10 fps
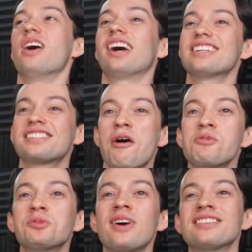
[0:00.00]
I guess the
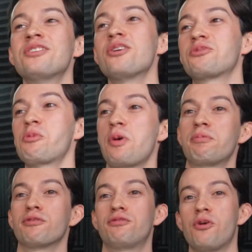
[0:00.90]
happiest place on earth taught me about
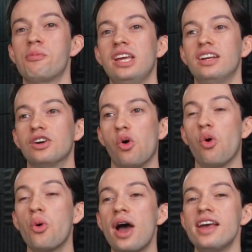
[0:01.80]
performing,
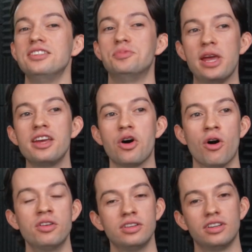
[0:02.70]
always be
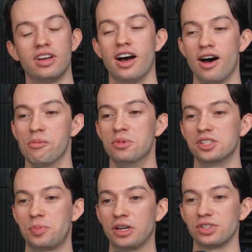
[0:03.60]
on,
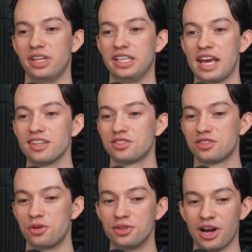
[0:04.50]
especially
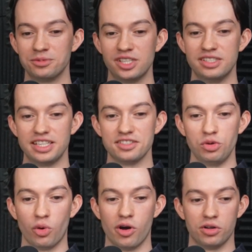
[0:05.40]
guests who come to
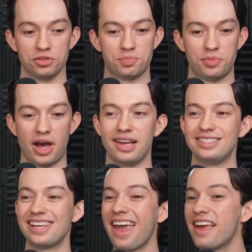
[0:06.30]
Disney World, pay
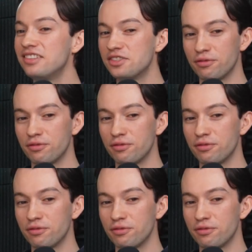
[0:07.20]
tens of